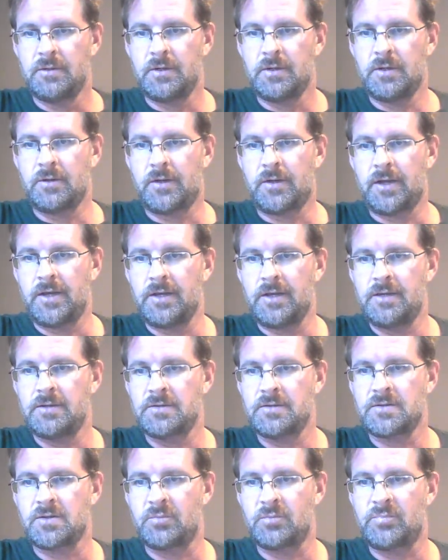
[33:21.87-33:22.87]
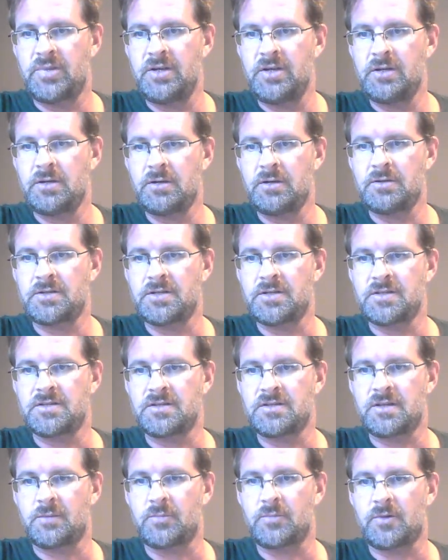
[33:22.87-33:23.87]
Okay, so Peter
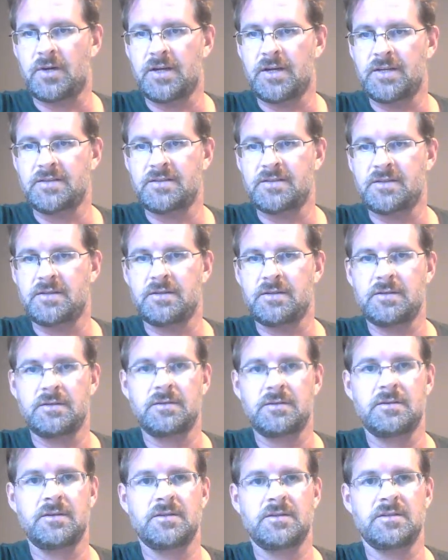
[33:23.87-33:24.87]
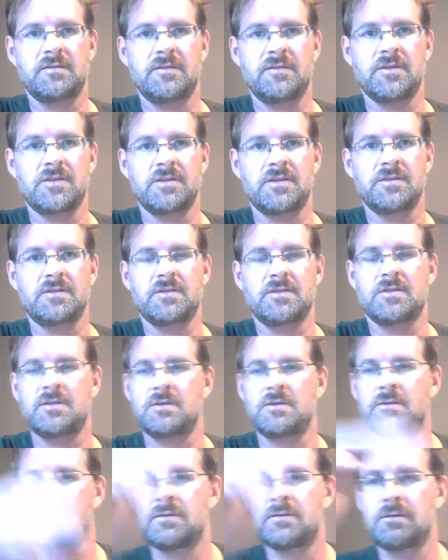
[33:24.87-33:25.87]
just uprised his divisions.
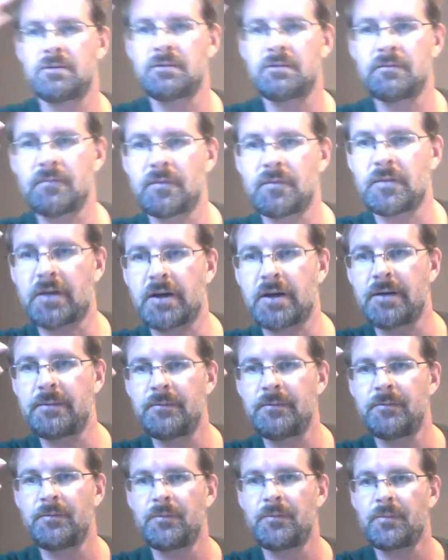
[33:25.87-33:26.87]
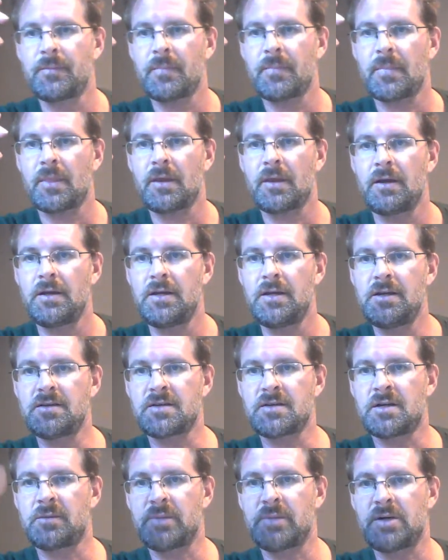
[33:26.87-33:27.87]
Okay,
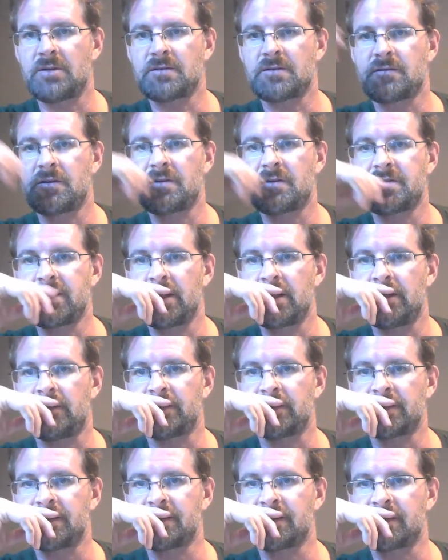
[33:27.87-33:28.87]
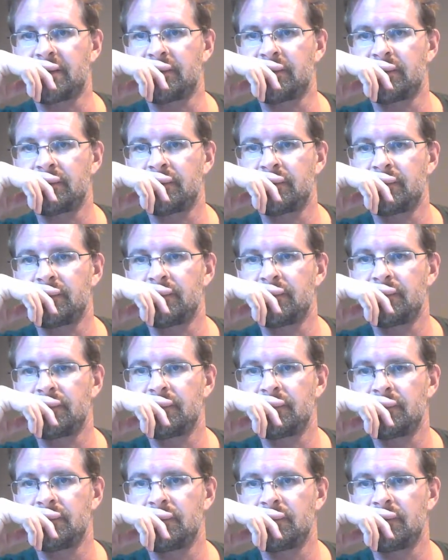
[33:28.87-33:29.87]
he's on a balanced frequency level system.
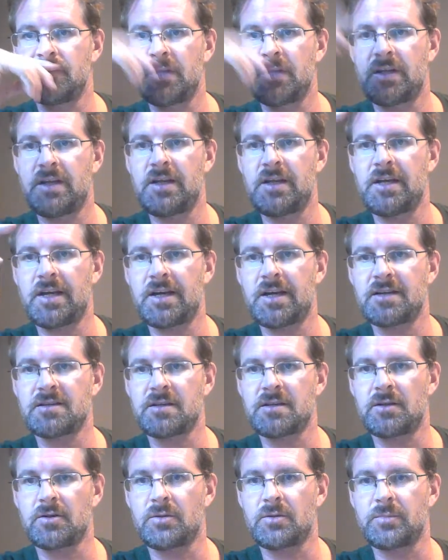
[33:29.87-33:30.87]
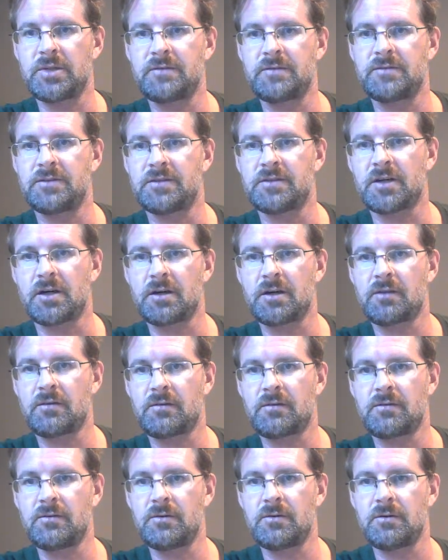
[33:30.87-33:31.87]
He has a little bit of a dark
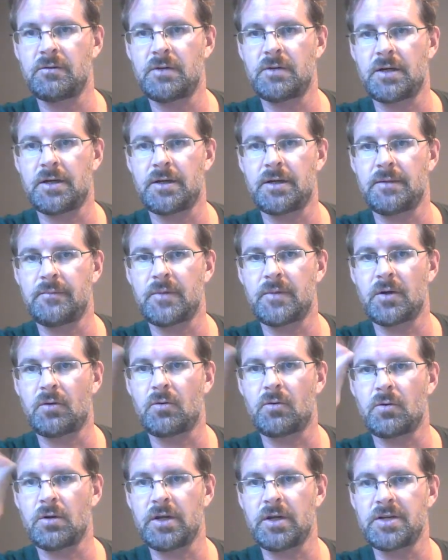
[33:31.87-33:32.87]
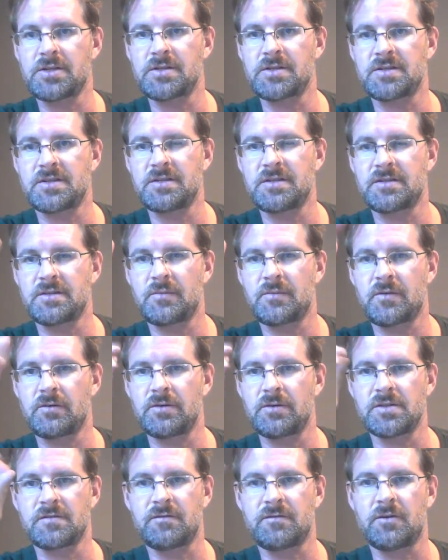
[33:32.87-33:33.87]
through a correlation system through
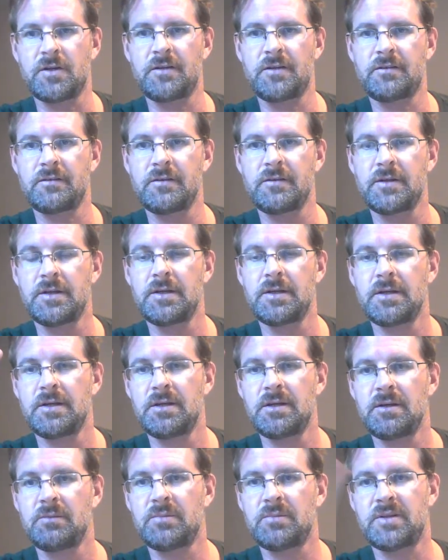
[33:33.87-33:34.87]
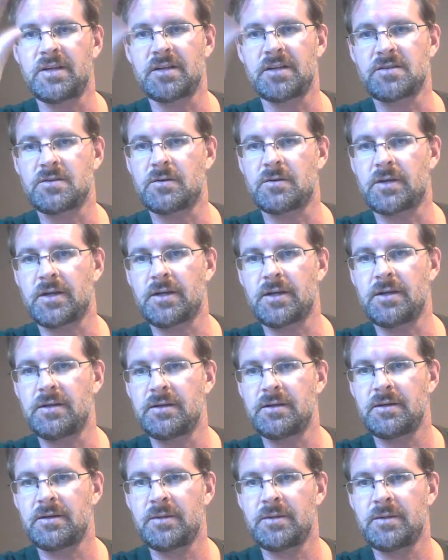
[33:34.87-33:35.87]
his foot, but that's okay.
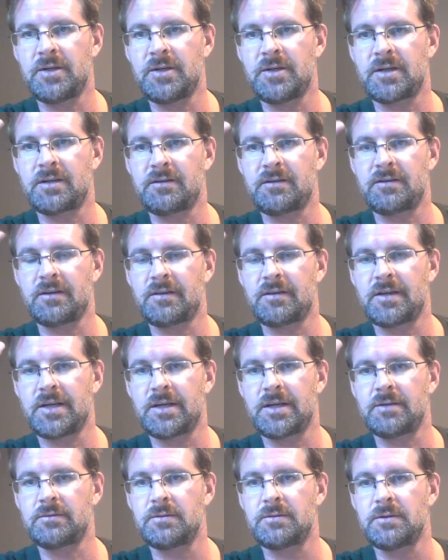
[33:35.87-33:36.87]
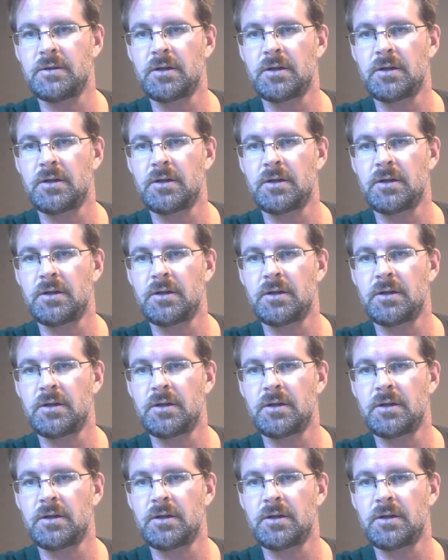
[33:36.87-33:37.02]
I mean, I can take that out.